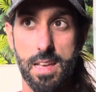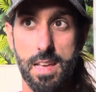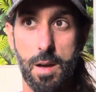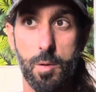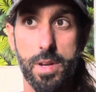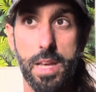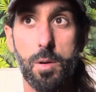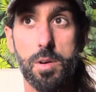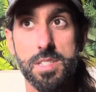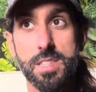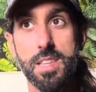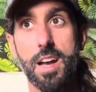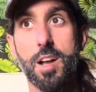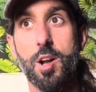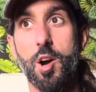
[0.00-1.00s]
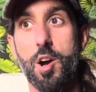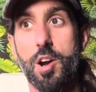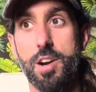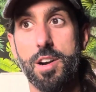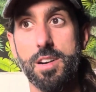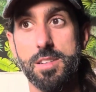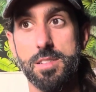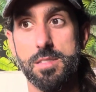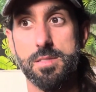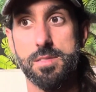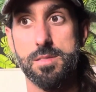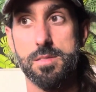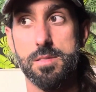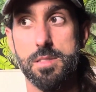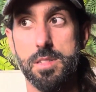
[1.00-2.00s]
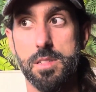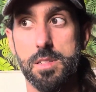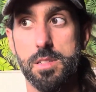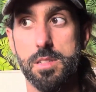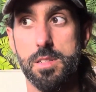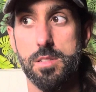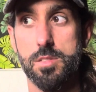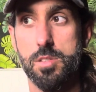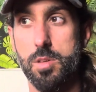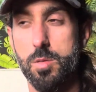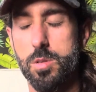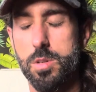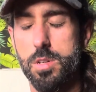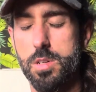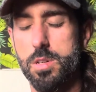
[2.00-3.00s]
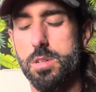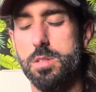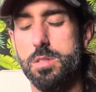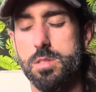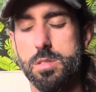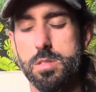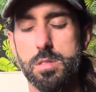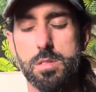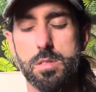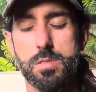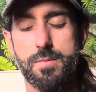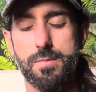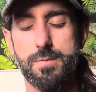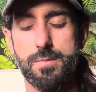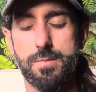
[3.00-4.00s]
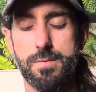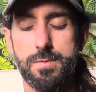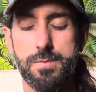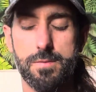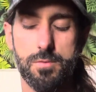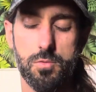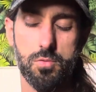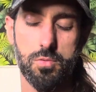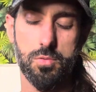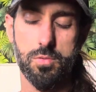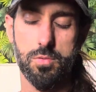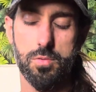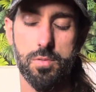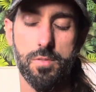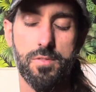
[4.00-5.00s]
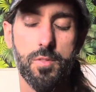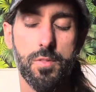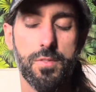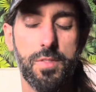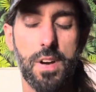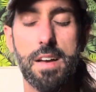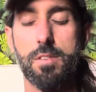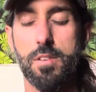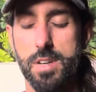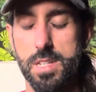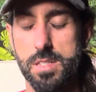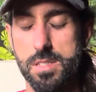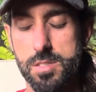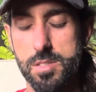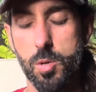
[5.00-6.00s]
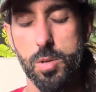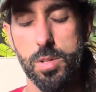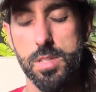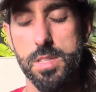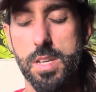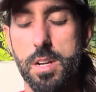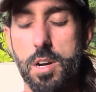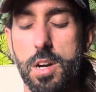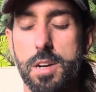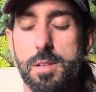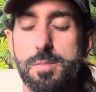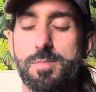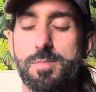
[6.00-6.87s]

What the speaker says: And when I was in that car, so it was five of us total in the car,